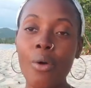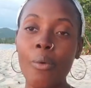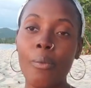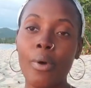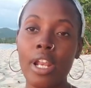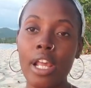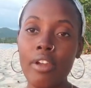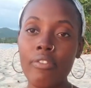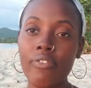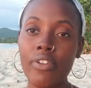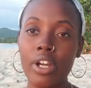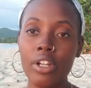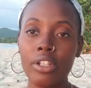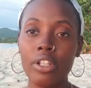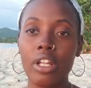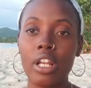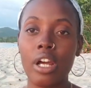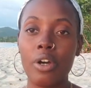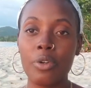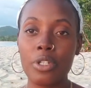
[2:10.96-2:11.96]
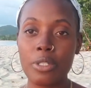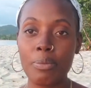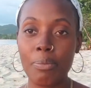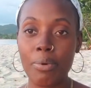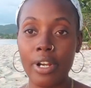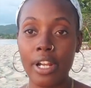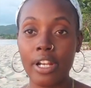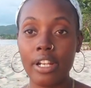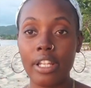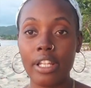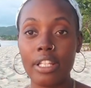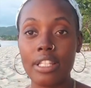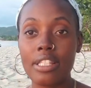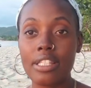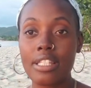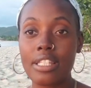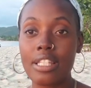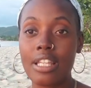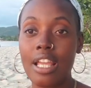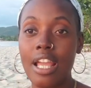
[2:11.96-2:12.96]
When I found out I was
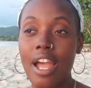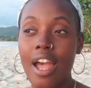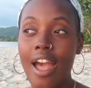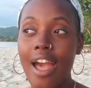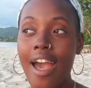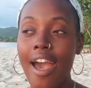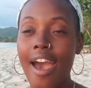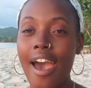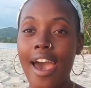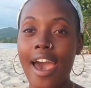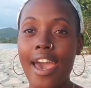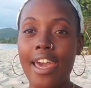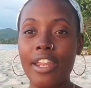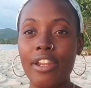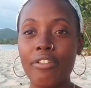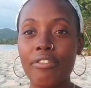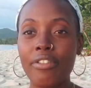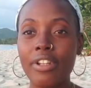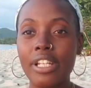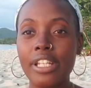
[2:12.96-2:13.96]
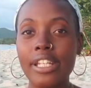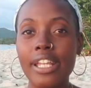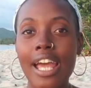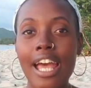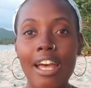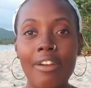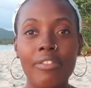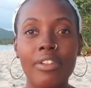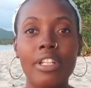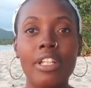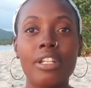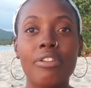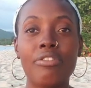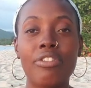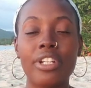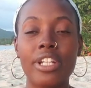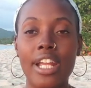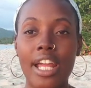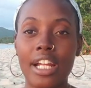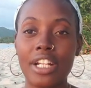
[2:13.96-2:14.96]
pregnant, I didn't really have any
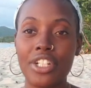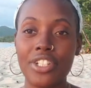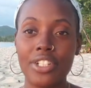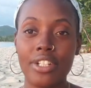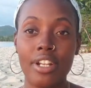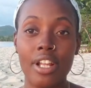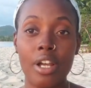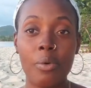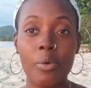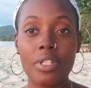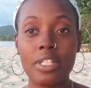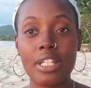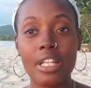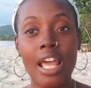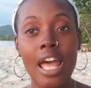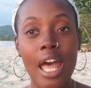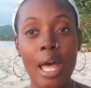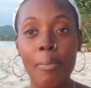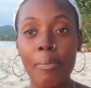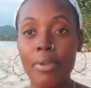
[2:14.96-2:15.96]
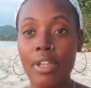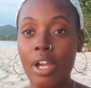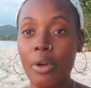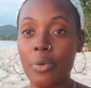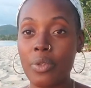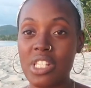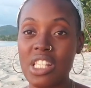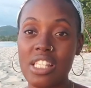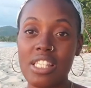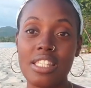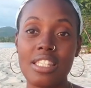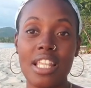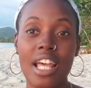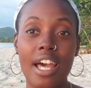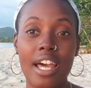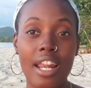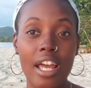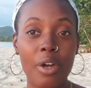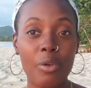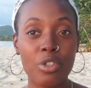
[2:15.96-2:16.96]
reaction. I wasn't happy, I wasn't
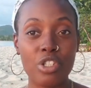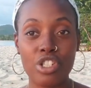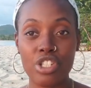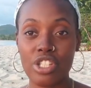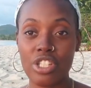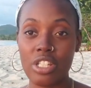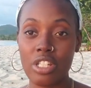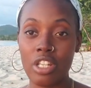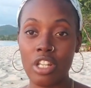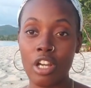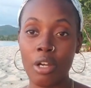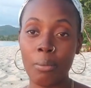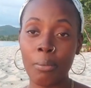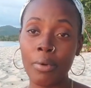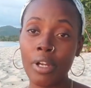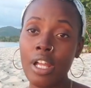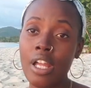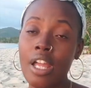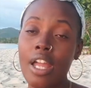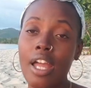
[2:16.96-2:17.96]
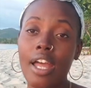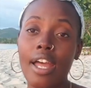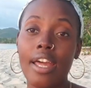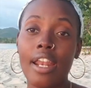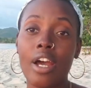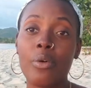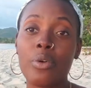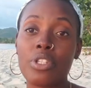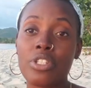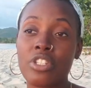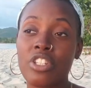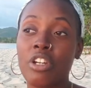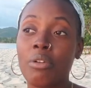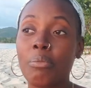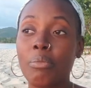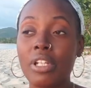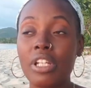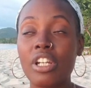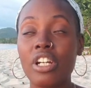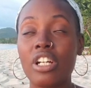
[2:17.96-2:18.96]
sad, I was just numb. And I was
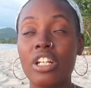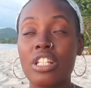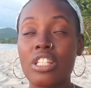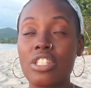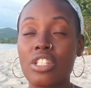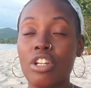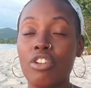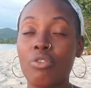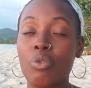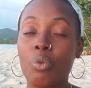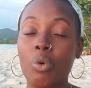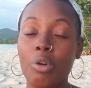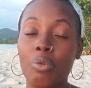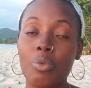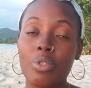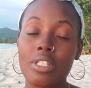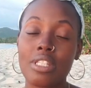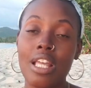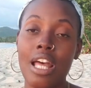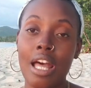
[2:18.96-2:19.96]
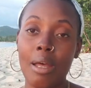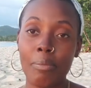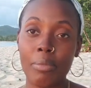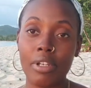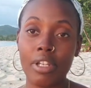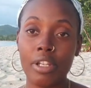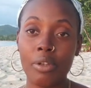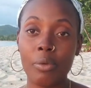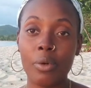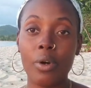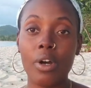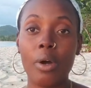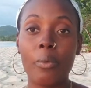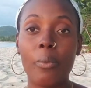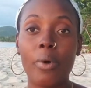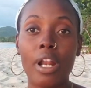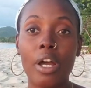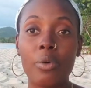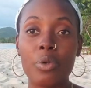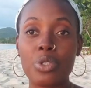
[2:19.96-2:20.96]
numb because of what was happening,
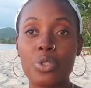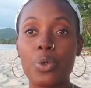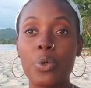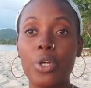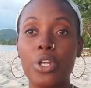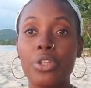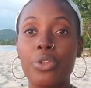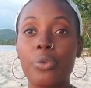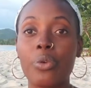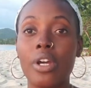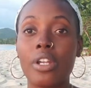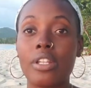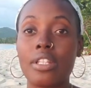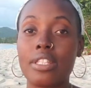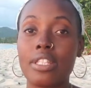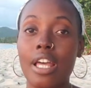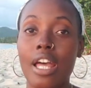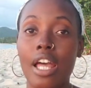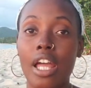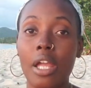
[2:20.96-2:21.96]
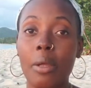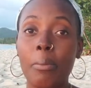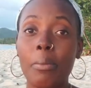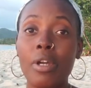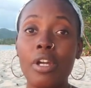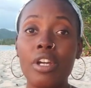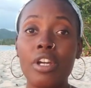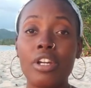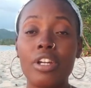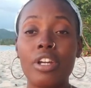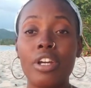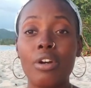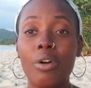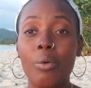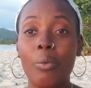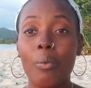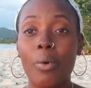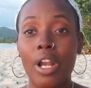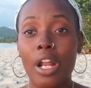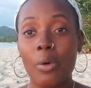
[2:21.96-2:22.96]
what I was going through at the time,
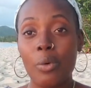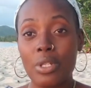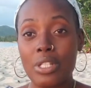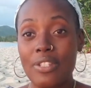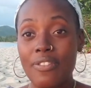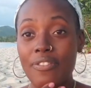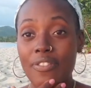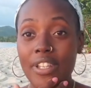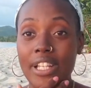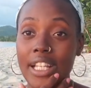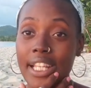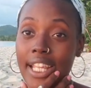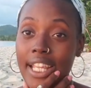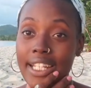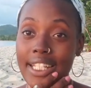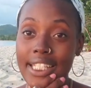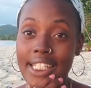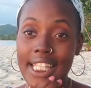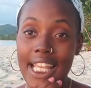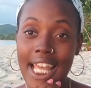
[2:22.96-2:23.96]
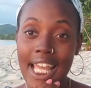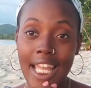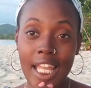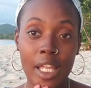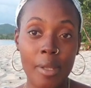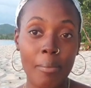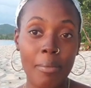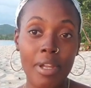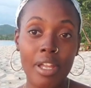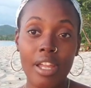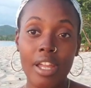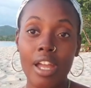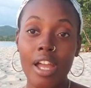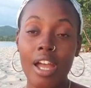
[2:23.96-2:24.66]
what I was feeling at the time.